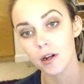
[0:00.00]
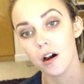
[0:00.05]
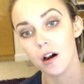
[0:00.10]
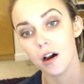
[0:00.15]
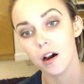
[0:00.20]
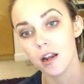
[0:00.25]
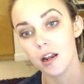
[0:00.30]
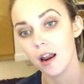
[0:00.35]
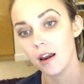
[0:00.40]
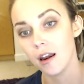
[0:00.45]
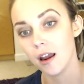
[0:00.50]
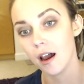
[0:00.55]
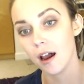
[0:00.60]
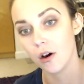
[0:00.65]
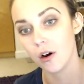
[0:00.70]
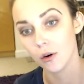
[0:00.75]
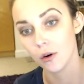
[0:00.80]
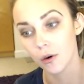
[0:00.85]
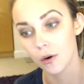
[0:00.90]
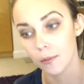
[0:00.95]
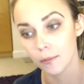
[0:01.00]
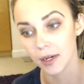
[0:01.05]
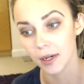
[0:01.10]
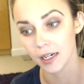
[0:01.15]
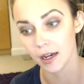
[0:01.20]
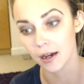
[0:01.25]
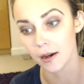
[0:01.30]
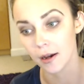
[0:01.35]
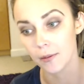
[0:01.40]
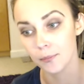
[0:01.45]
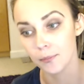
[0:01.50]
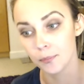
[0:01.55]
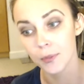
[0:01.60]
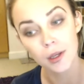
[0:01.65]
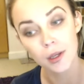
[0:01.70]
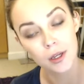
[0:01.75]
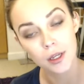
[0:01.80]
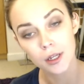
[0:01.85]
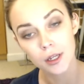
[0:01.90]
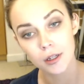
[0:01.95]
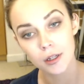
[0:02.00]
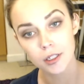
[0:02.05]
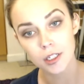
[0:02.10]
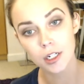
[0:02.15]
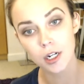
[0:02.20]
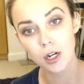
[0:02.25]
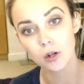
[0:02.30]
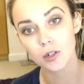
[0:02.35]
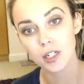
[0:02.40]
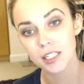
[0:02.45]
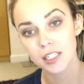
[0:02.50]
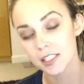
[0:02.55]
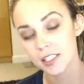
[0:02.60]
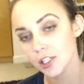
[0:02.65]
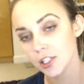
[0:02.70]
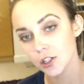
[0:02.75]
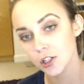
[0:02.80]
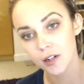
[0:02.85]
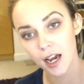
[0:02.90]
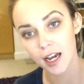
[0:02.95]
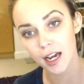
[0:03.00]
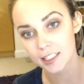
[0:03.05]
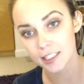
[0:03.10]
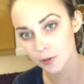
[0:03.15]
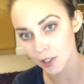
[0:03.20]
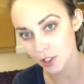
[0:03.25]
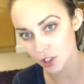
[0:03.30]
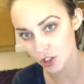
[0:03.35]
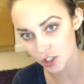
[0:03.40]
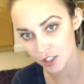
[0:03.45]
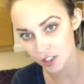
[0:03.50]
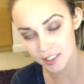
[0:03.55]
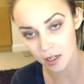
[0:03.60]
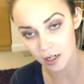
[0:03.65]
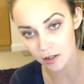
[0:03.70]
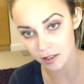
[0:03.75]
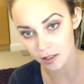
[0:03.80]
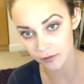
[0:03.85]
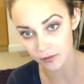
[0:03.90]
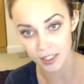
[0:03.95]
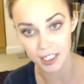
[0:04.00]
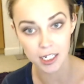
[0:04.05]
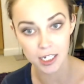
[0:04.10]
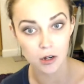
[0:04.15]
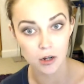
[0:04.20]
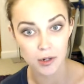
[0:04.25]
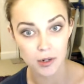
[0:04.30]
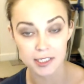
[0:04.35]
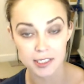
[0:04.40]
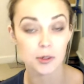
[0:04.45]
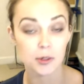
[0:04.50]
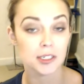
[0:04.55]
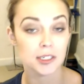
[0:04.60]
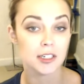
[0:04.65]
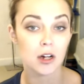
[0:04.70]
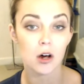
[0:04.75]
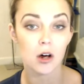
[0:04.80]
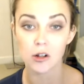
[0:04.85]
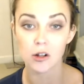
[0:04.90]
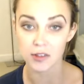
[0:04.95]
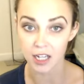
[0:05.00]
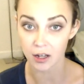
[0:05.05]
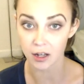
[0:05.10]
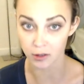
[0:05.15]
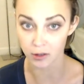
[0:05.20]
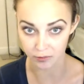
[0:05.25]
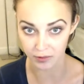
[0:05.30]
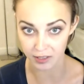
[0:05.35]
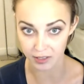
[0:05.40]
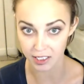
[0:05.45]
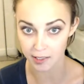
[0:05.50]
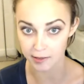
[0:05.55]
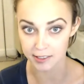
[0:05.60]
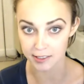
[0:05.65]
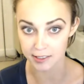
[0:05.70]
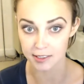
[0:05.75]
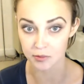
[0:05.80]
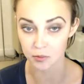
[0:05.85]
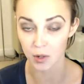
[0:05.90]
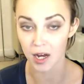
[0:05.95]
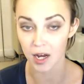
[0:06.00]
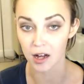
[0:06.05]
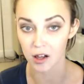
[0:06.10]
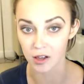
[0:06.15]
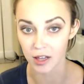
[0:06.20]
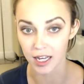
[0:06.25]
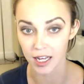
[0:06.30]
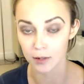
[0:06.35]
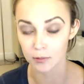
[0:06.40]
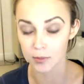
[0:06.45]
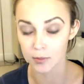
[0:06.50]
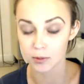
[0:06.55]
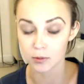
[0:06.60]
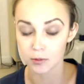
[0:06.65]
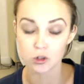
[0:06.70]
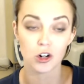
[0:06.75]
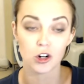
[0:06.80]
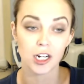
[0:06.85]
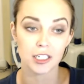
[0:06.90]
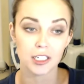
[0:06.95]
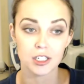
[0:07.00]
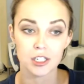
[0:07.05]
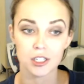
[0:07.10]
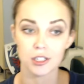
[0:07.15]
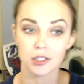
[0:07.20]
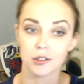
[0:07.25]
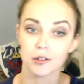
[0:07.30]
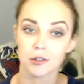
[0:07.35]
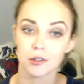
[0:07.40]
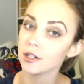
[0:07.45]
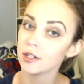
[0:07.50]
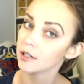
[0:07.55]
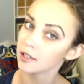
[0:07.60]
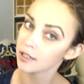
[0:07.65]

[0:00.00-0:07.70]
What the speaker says: on now, but, you know, continue to ask questions on the video as well as all the other videos as well, and we'll try to